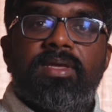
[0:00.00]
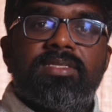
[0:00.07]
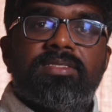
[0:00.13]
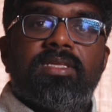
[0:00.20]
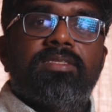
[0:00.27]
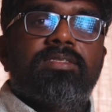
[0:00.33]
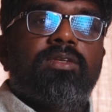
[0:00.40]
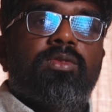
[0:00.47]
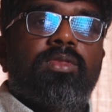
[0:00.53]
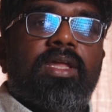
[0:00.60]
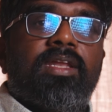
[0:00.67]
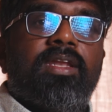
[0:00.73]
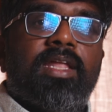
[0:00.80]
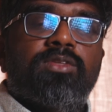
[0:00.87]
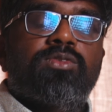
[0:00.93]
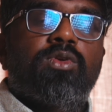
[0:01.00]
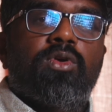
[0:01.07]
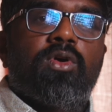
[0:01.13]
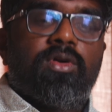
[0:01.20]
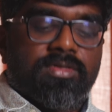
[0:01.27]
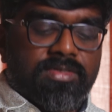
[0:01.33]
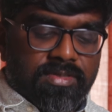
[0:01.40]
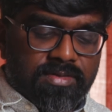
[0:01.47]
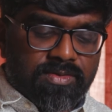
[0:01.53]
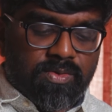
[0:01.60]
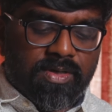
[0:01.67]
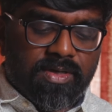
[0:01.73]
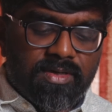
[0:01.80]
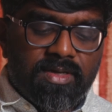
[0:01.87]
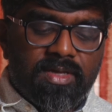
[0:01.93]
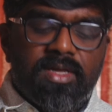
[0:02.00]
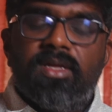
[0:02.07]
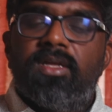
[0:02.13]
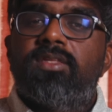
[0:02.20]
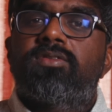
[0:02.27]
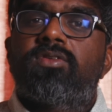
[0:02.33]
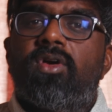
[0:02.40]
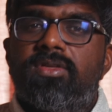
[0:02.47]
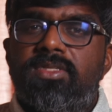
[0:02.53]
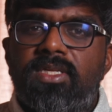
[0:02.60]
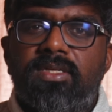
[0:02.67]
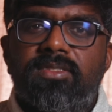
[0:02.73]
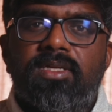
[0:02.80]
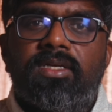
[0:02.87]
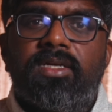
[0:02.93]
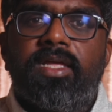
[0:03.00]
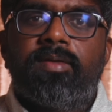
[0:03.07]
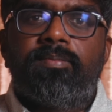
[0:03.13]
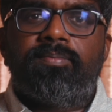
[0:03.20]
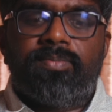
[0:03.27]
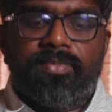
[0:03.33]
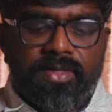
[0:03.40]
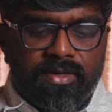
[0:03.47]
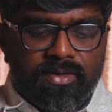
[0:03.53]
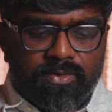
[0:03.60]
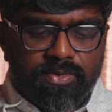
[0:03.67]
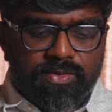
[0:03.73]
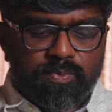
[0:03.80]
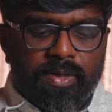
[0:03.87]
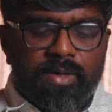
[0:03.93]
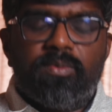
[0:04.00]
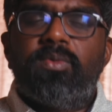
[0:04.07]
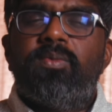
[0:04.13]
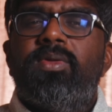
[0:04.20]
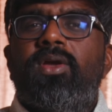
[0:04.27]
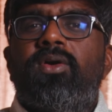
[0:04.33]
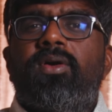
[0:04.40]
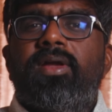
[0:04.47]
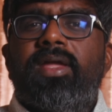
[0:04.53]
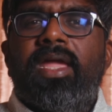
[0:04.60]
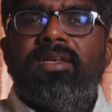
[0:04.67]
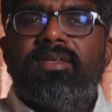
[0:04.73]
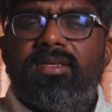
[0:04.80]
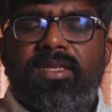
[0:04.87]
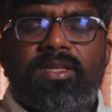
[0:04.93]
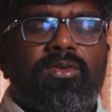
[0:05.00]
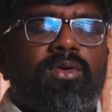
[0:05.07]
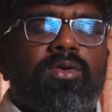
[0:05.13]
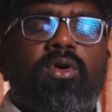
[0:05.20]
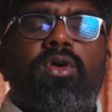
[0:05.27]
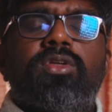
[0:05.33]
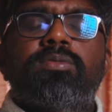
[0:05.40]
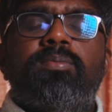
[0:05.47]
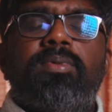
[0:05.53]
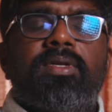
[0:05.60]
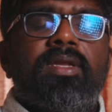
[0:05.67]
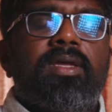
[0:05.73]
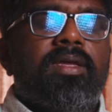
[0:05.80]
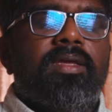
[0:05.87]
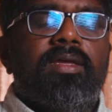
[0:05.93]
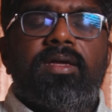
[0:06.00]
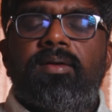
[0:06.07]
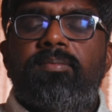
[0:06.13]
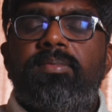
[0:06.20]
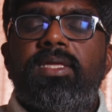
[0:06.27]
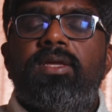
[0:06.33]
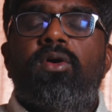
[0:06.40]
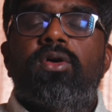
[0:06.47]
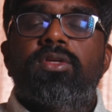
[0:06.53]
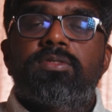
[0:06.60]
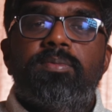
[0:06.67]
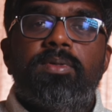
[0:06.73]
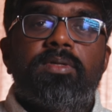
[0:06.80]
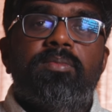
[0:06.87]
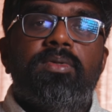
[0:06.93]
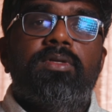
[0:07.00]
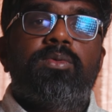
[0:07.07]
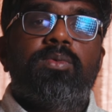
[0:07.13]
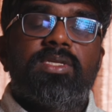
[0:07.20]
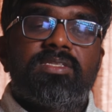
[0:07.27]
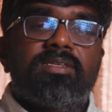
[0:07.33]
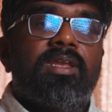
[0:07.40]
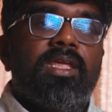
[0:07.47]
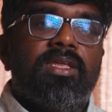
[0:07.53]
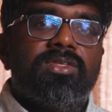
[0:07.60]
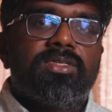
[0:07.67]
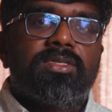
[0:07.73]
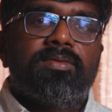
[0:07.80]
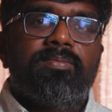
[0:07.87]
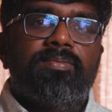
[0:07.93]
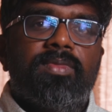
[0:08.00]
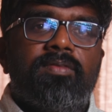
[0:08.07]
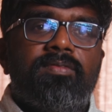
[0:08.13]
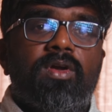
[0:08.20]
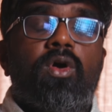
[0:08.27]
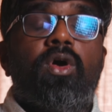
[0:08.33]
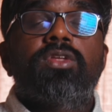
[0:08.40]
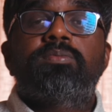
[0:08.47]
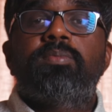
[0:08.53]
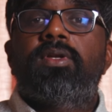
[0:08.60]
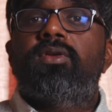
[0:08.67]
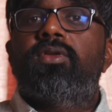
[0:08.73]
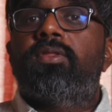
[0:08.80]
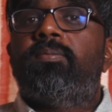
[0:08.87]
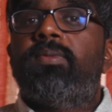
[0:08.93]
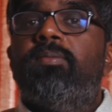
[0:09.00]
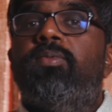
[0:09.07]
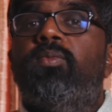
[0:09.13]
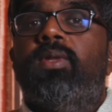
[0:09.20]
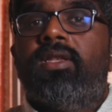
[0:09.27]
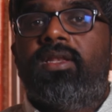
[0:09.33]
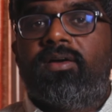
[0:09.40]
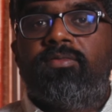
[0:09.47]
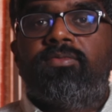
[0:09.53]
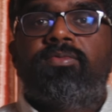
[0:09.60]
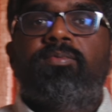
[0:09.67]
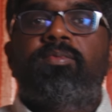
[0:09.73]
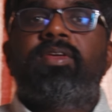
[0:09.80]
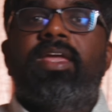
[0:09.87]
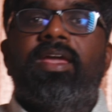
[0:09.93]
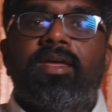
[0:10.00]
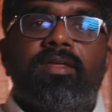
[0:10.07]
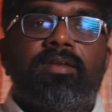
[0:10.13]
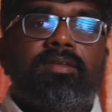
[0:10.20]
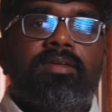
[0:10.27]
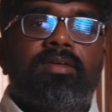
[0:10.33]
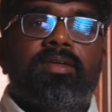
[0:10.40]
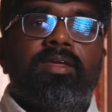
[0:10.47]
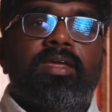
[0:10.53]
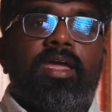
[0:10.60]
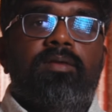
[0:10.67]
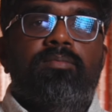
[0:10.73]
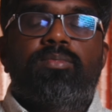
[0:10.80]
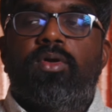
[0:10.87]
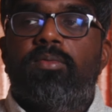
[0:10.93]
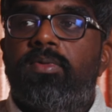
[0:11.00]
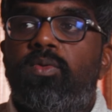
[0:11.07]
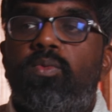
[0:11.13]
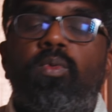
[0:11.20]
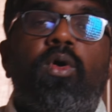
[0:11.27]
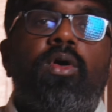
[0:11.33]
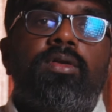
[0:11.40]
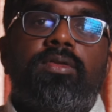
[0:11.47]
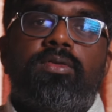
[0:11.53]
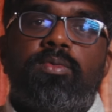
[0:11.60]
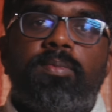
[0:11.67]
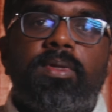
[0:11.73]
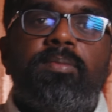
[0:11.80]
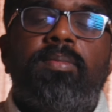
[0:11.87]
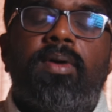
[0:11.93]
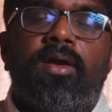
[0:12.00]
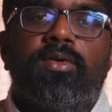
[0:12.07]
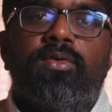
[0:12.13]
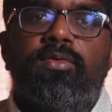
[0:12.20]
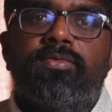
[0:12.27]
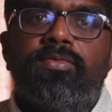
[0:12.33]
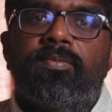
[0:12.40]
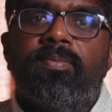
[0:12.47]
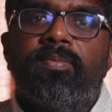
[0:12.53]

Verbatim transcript: extends into that. It has to cost us. Here, it's costing us our time. Because why would we entertain or hospit, uh, be hospitable to a stranger? We are hospitable to the people we love, care, and probably want to be part of.